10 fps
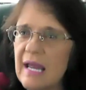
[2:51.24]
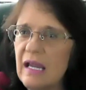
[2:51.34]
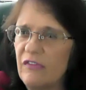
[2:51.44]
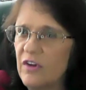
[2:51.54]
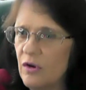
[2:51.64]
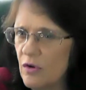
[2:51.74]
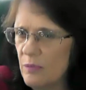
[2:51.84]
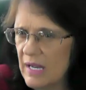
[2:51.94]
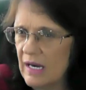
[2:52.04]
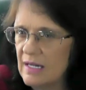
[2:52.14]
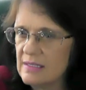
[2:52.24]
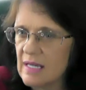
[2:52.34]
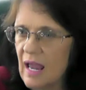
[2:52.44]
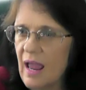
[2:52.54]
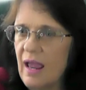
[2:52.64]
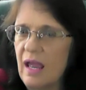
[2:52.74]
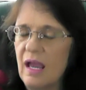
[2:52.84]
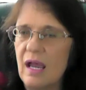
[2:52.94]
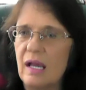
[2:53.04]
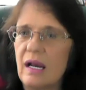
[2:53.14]
take a few minutes
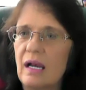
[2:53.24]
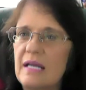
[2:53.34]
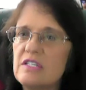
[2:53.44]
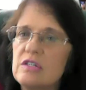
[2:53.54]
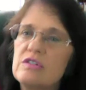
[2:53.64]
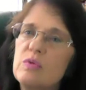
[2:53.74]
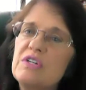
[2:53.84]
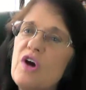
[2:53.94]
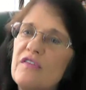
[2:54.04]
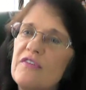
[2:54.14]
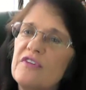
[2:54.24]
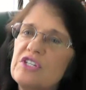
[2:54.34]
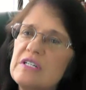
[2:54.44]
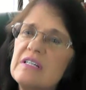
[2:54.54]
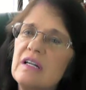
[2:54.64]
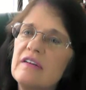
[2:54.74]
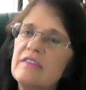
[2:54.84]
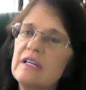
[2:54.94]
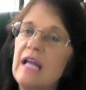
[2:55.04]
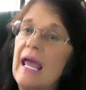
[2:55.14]
and let's switch over for just a little
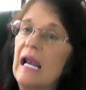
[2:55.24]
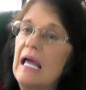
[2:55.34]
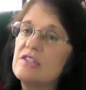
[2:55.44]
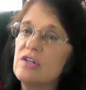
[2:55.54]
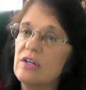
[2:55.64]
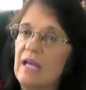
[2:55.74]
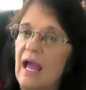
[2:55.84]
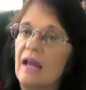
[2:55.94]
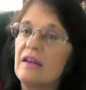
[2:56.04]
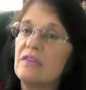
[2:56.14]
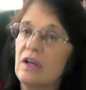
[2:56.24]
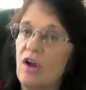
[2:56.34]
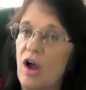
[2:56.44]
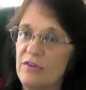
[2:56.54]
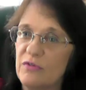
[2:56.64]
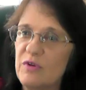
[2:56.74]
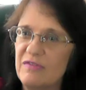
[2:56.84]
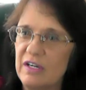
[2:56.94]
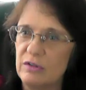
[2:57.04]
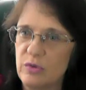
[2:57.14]
bit and let's look at the cover
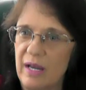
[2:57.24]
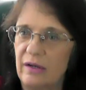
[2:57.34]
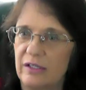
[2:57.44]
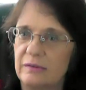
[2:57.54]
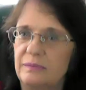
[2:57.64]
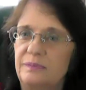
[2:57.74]
reveal trailer.